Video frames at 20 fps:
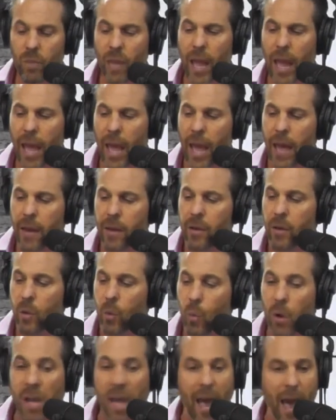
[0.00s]
and
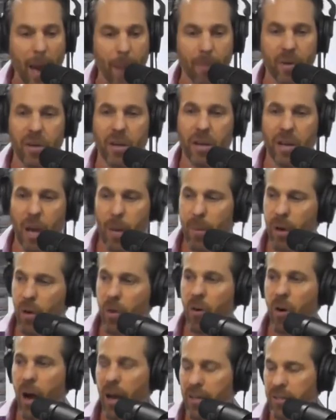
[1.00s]
we happened to come
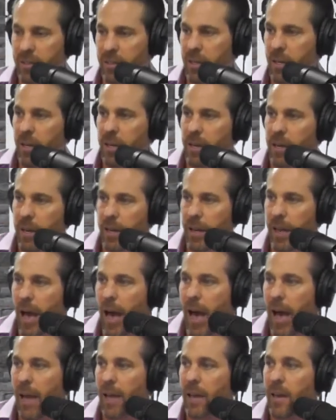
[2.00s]
across a
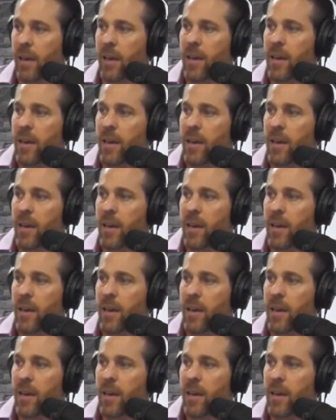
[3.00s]
guy